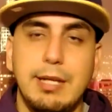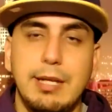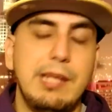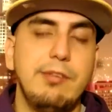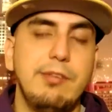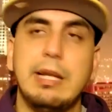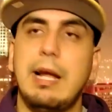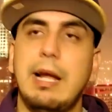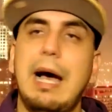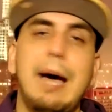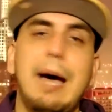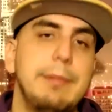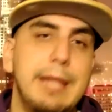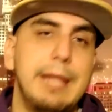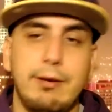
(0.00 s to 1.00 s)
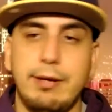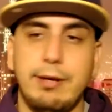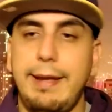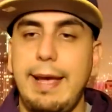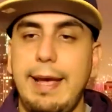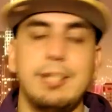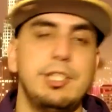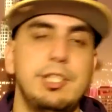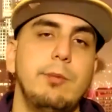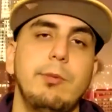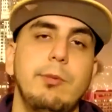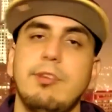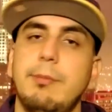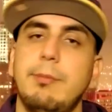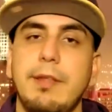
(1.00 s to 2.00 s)
he's going to opt out and cash in with
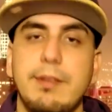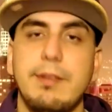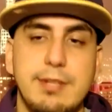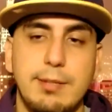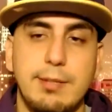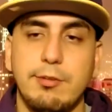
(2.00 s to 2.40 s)
some other team.